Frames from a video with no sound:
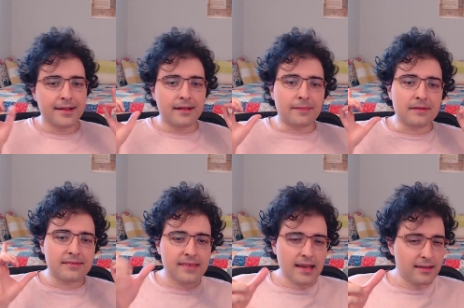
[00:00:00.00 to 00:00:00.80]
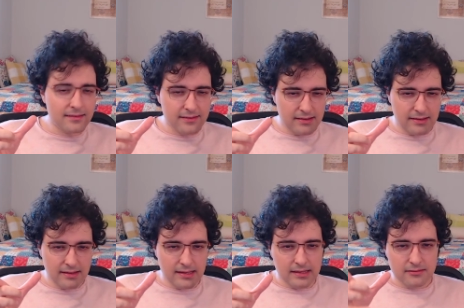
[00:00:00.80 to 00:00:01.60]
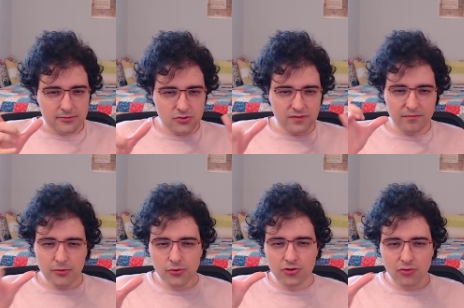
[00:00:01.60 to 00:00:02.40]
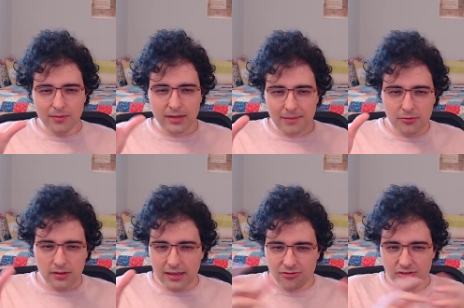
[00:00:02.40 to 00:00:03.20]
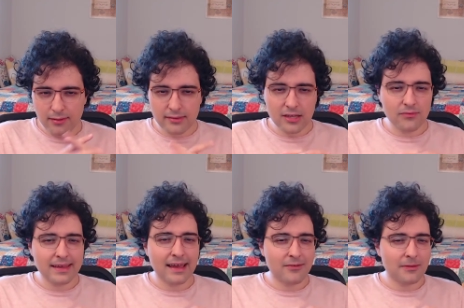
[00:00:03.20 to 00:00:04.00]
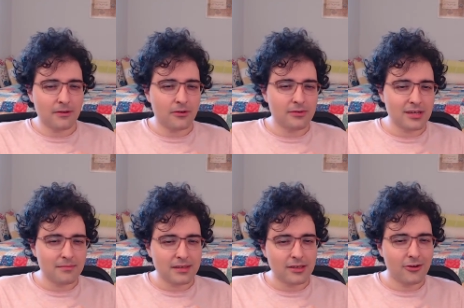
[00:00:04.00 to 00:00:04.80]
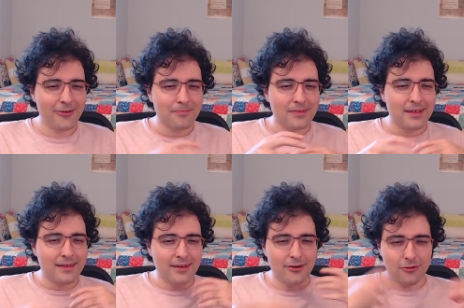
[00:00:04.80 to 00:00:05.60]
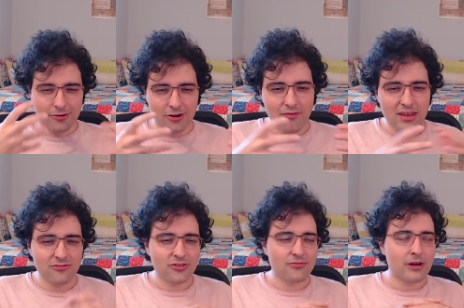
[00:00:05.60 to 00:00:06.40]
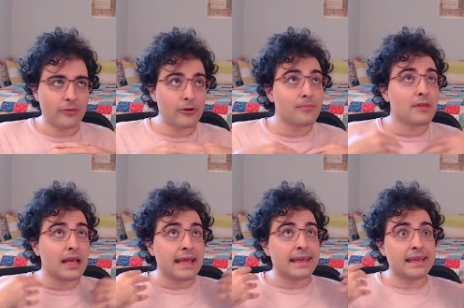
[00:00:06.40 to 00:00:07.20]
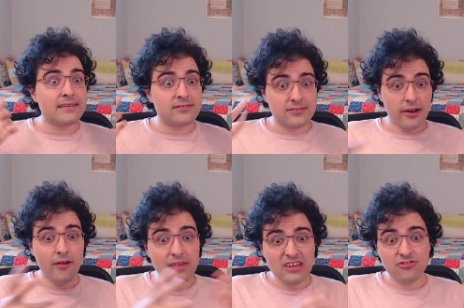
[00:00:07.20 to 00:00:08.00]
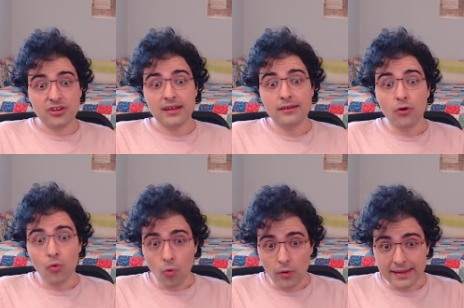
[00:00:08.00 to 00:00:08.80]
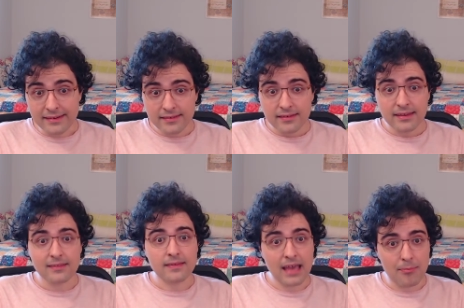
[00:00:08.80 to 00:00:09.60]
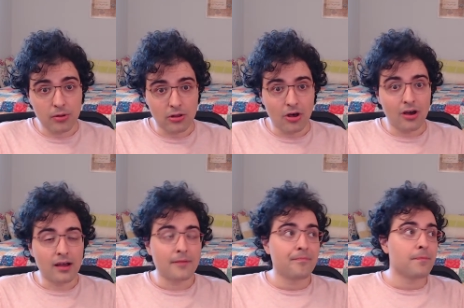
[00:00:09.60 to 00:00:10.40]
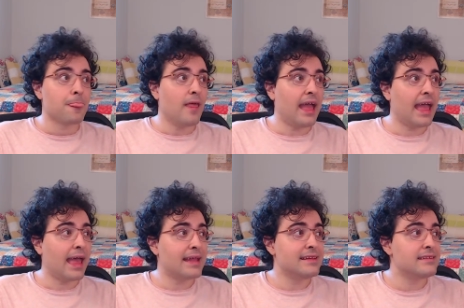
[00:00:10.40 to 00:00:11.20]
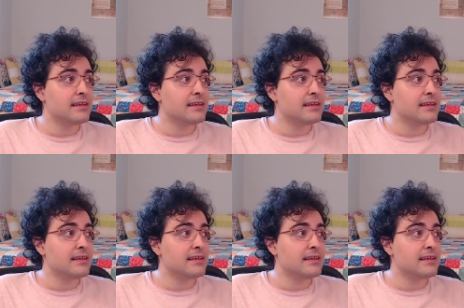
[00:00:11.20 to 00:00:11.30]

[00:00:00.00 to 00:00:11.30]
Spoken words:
The second sort of mutual manipulation scene we get with Odium here, or Teravangian rather, is Teravangian and Hoid in the epilogue. And